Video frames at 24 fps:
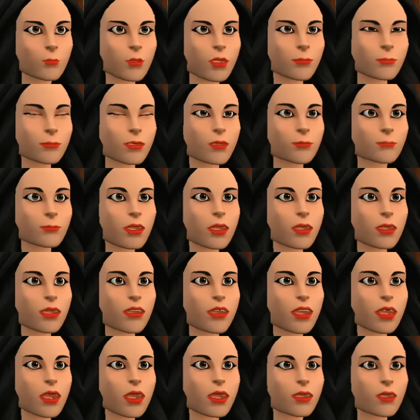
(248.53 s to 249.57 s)
The purpose
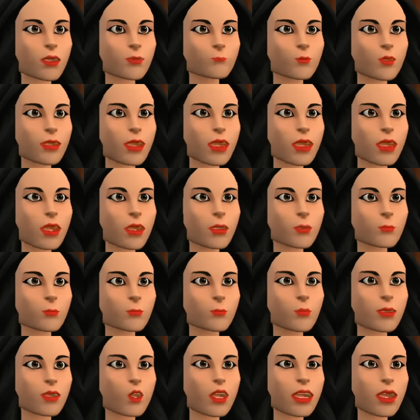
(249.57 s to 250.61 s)
of the role play is
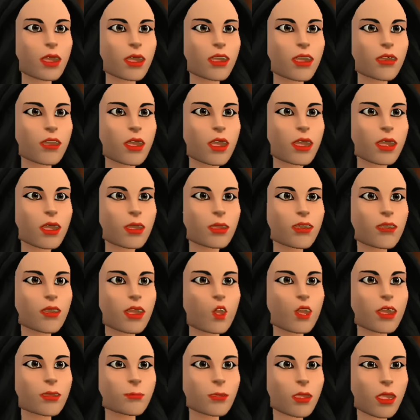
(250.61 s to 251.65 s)
to get evidence of
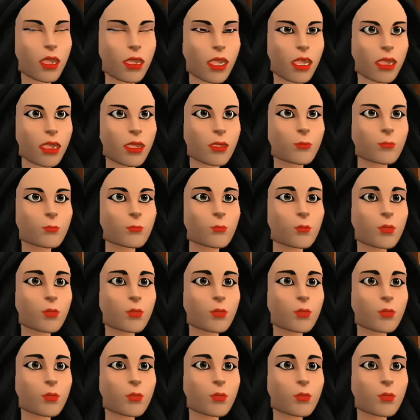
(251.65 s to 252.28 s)
your ability